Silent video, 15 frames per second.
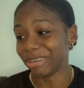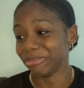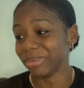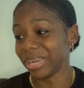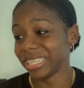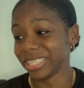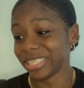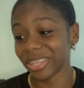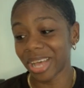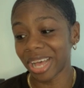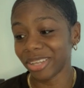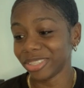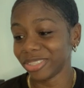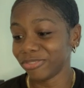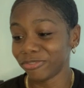and so
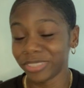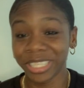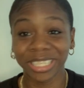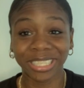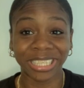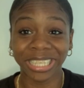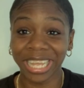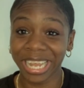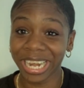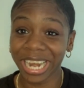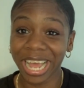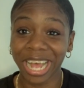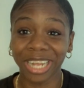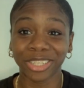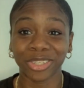I, uh, since then,
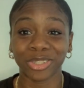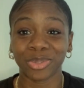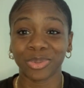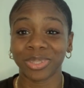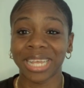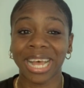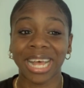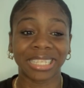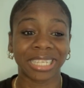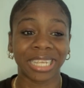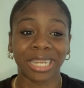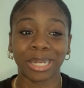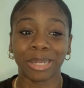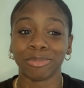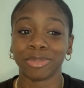I just was
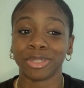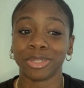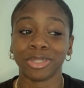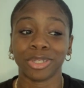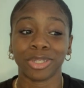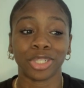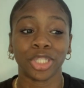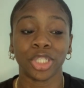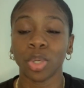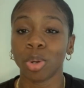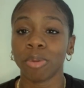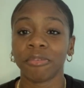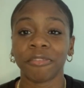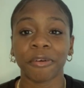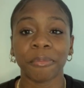asking him to just
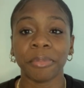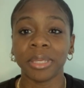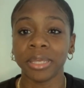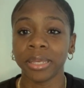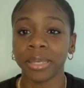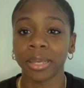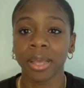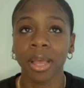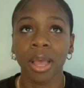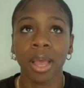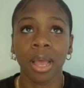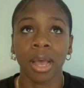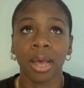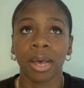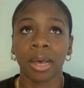show up for me
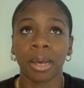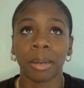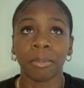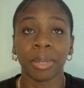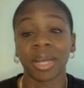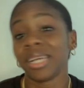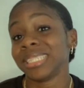um, because